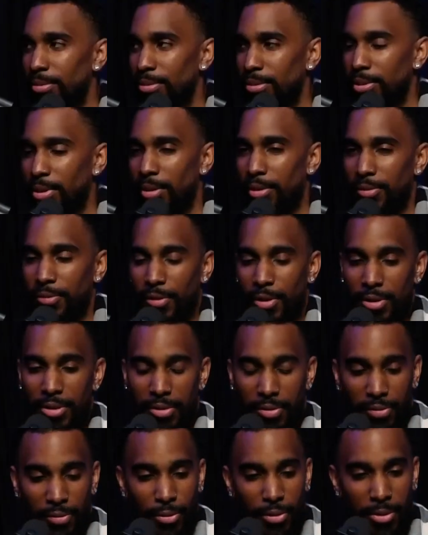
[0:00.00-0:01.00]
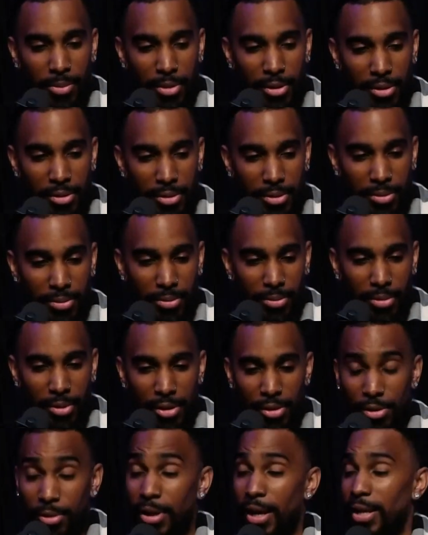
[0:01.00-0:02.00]
So first and foremost, what did
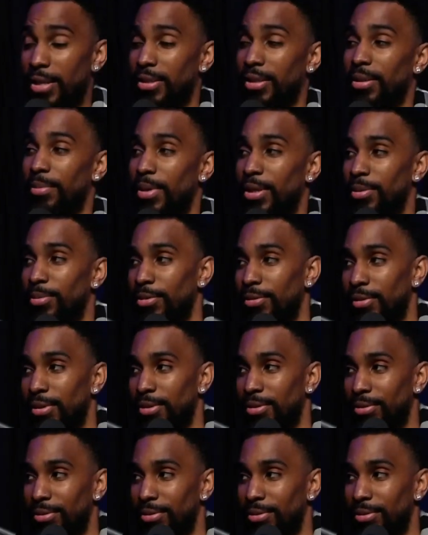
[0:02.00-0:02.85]
you guys think about the movie?